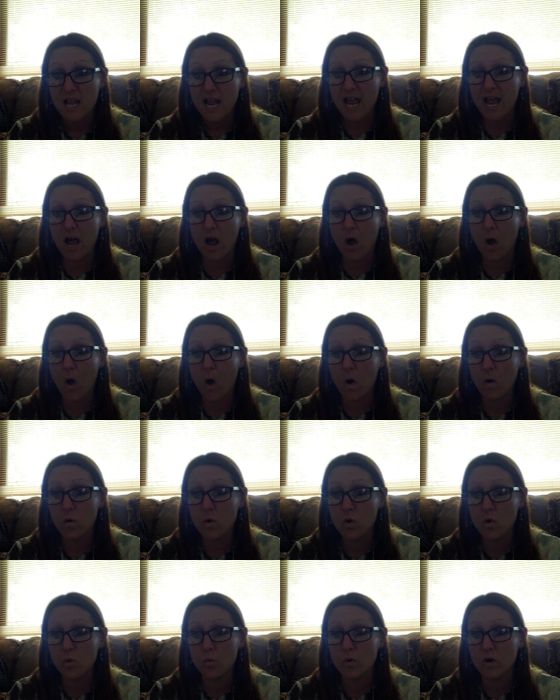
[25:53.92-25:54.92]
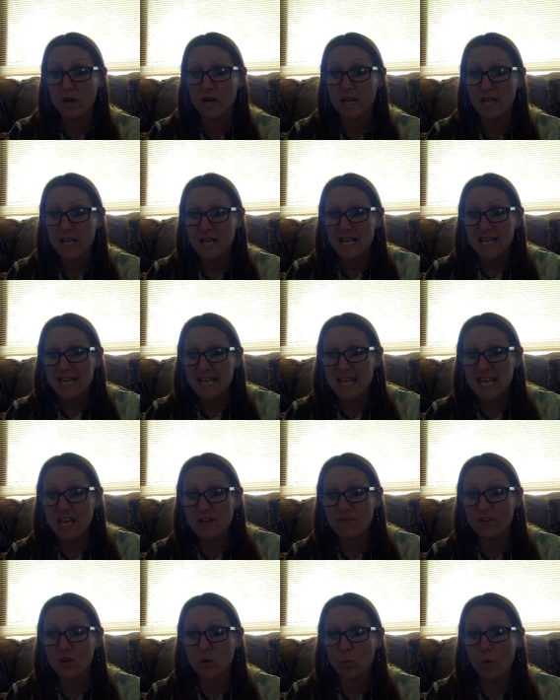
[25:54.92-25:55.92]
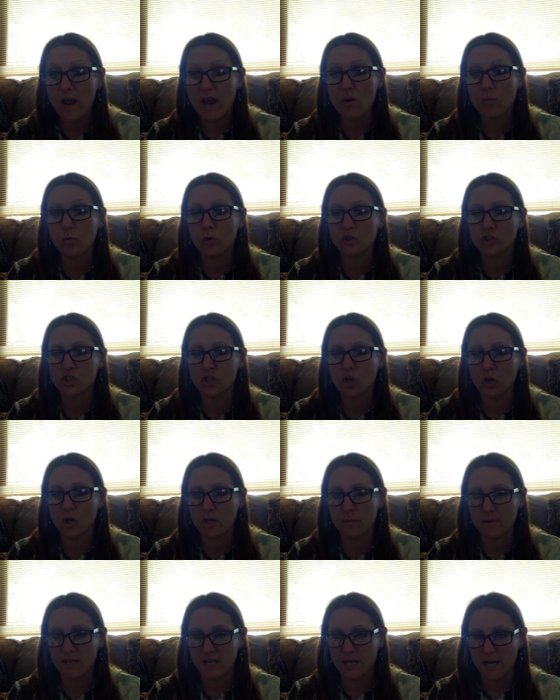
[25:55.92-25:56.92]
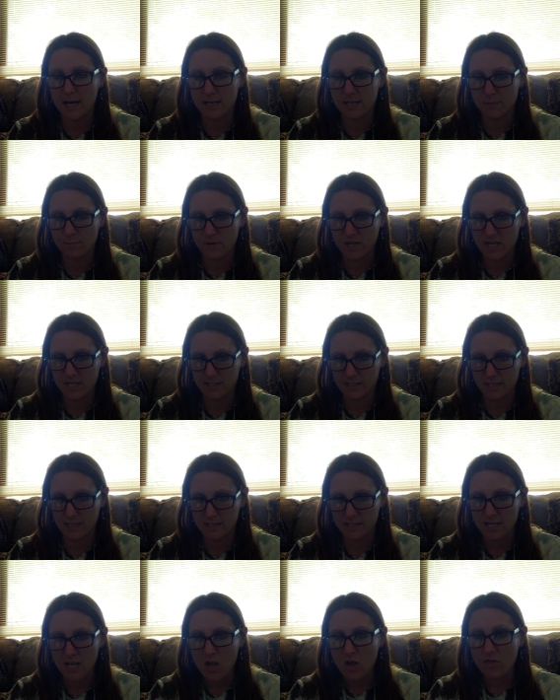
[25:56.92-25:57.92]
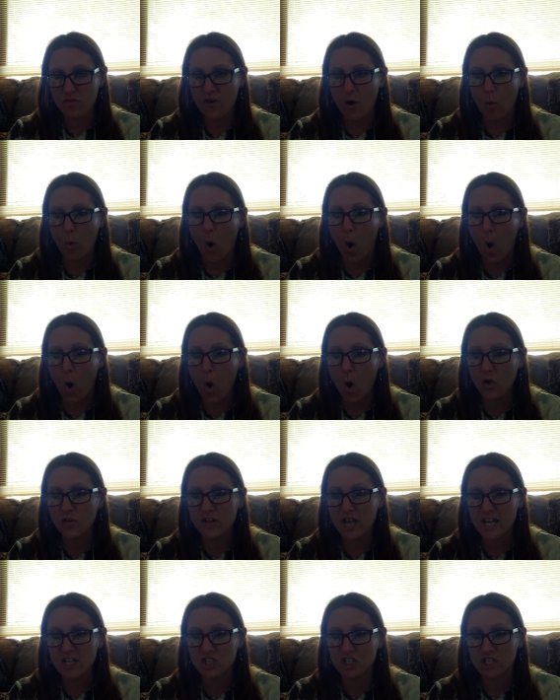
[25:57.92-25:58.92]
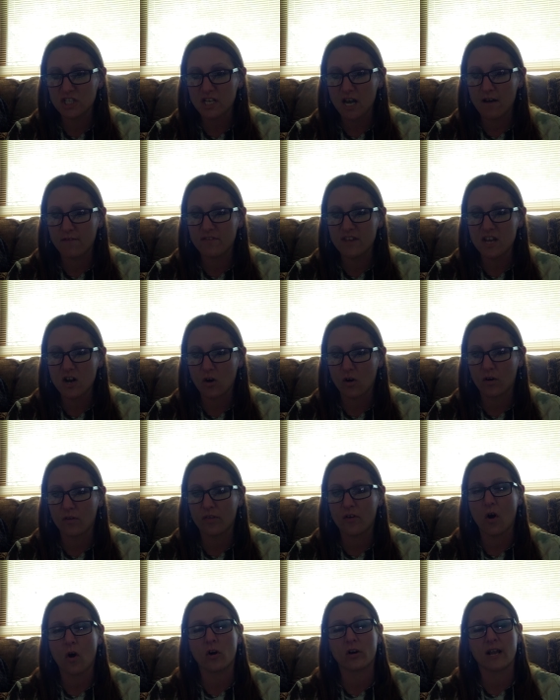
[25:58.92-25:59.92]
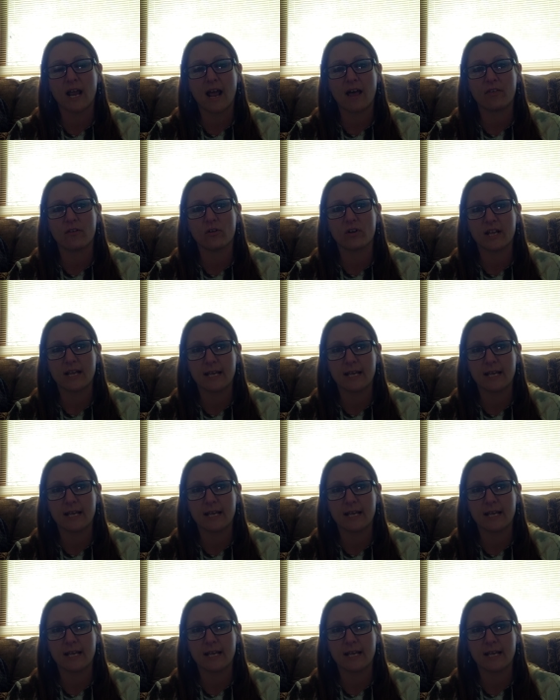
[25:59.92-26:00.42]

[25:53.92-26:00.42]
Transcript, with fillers: And all who would heave it away will surely be cut into pieces, though all nations of the earth are gathered